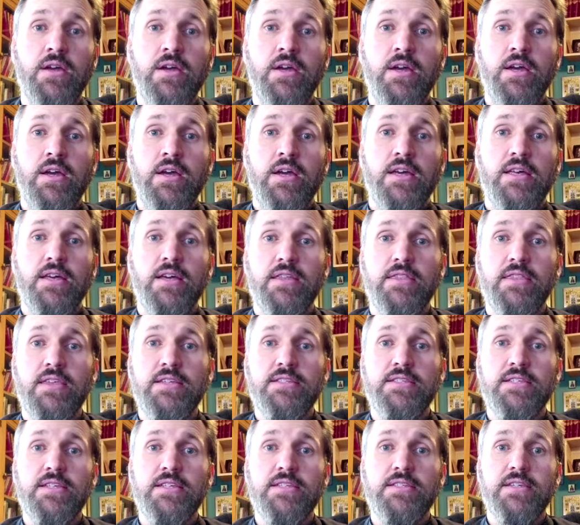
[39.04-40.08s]
This
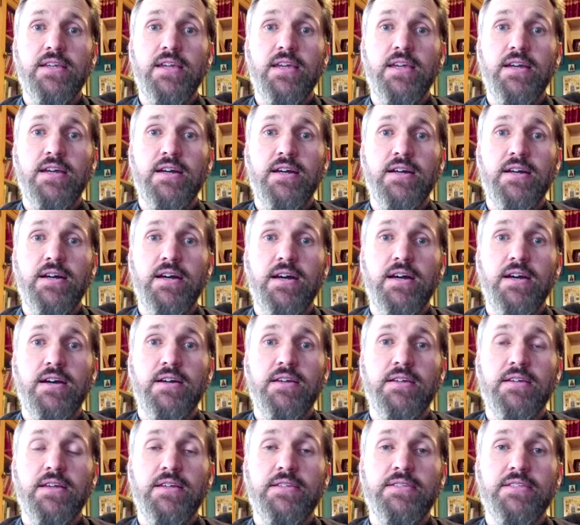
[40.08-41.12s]
is
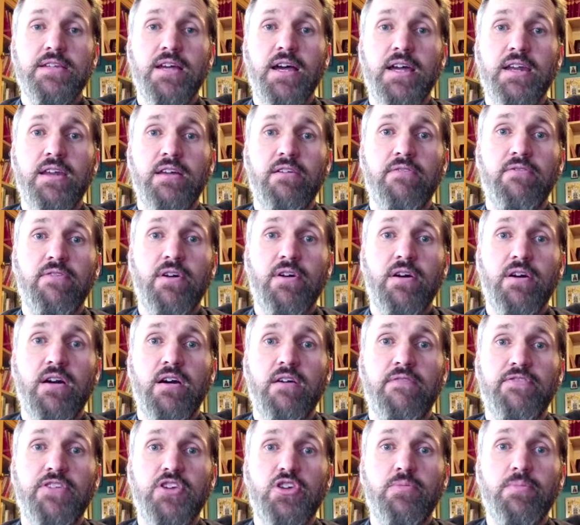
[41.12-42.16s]
a sign of
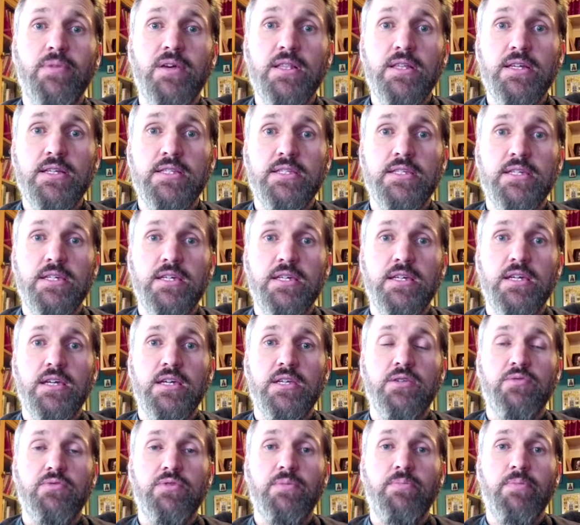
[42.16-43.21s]
humility
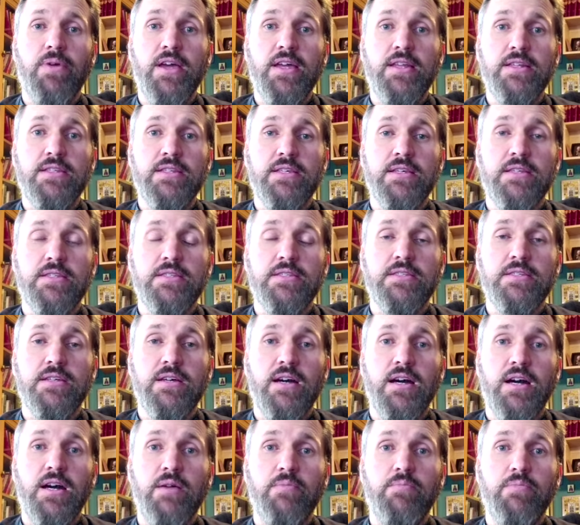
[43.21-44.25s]
and repentance
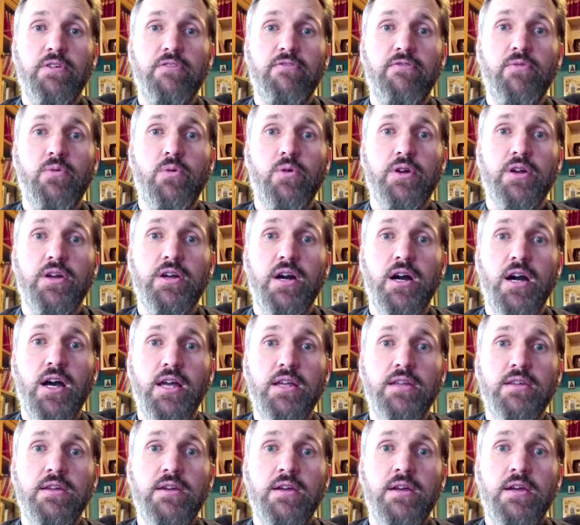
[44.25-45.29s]
before God,
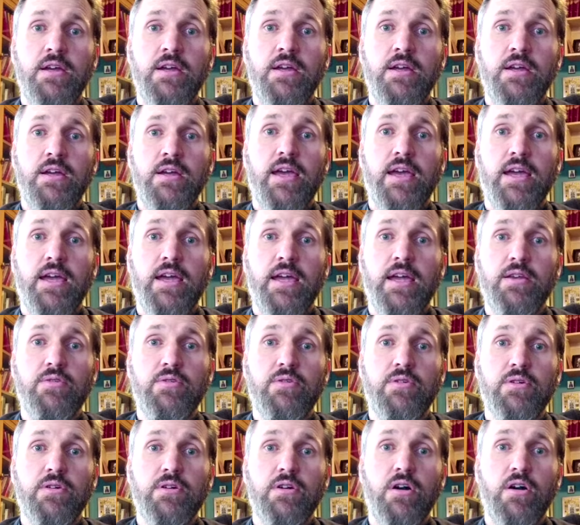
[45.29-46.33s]
and
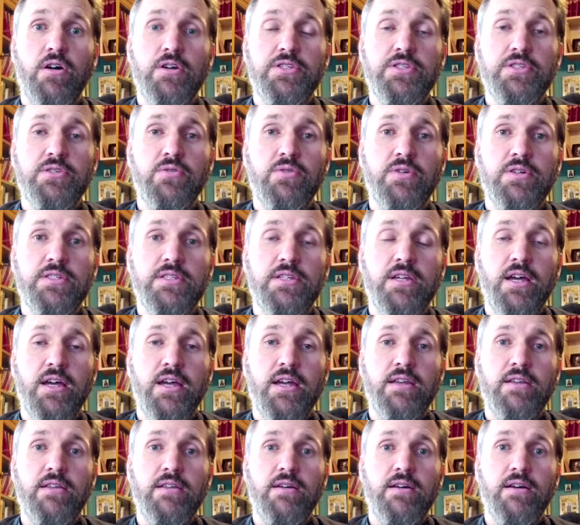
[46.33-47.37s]
also a
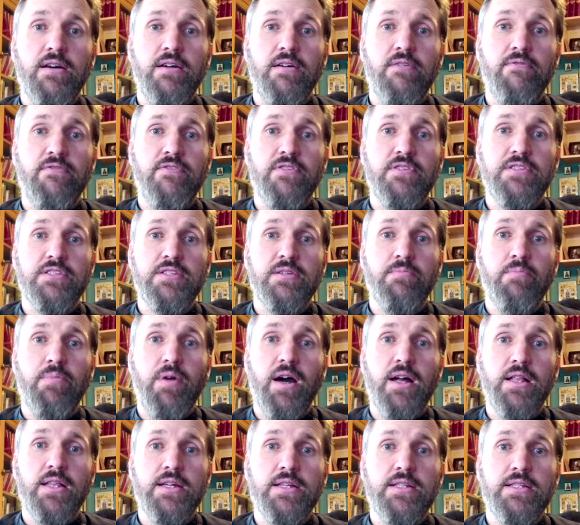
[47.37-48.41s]
sign of
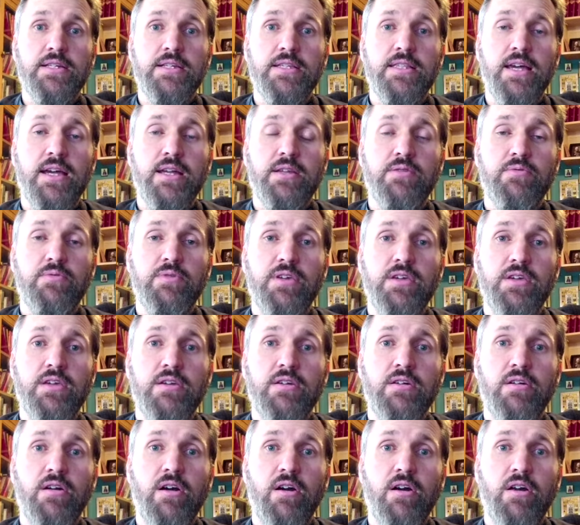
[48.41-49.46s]
symbolically that we
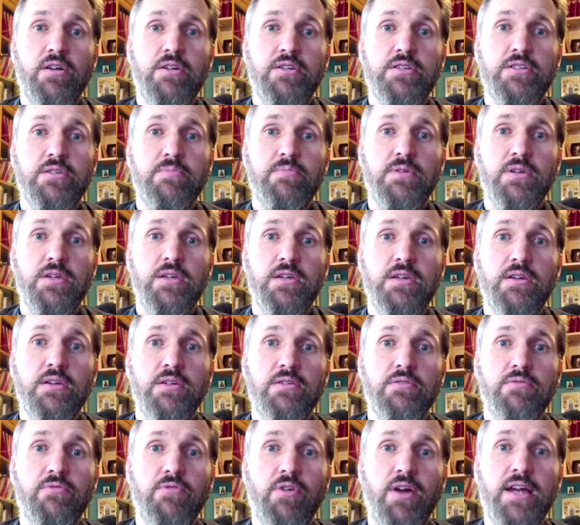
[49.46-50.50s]
are to
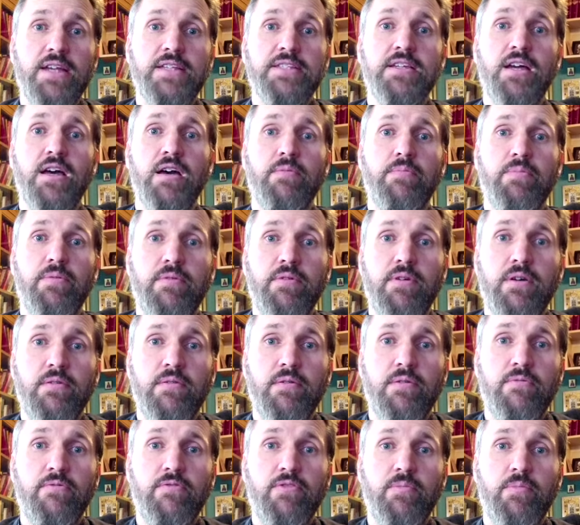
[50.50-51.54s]
rise up
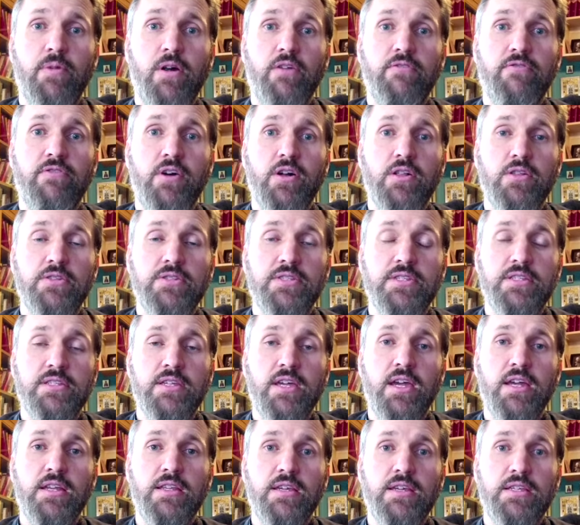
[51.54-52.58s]
from our fallen
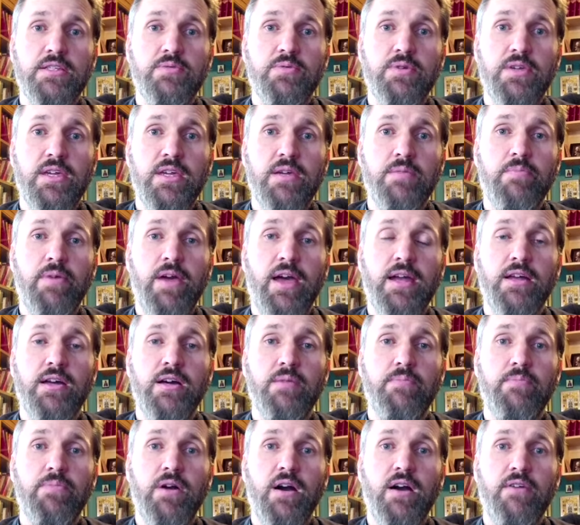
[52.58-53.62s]
state as we get back
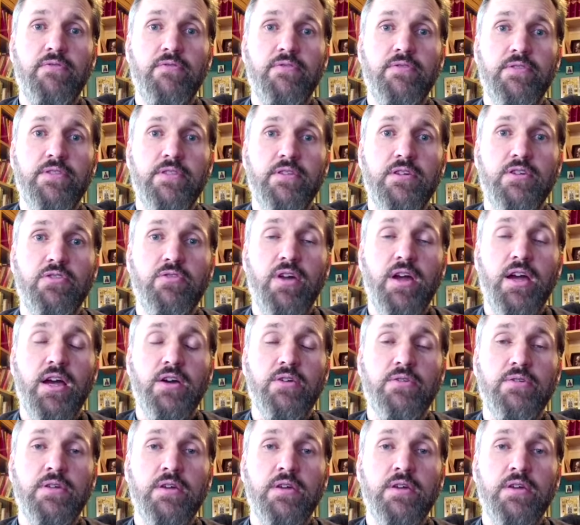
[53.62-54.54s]
up off of the ground.